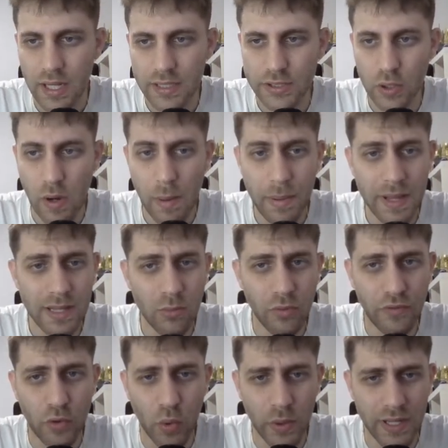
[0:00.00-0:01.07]
So I played the
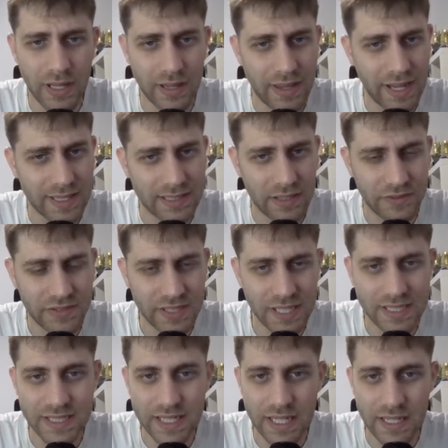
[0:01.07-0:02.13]
move queen takes
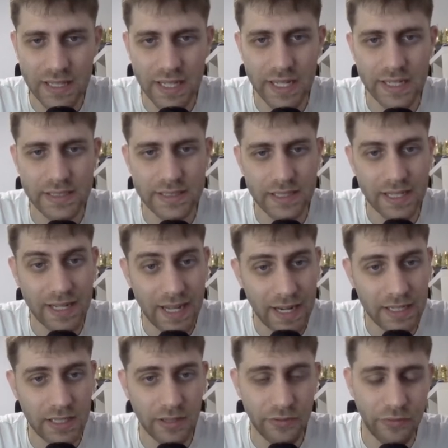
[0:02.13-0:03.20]
f6, king takes
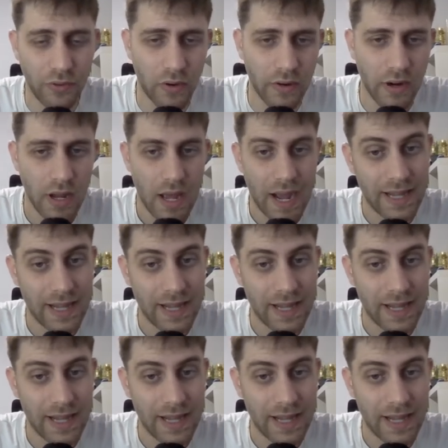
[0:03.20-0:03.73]
knight d4.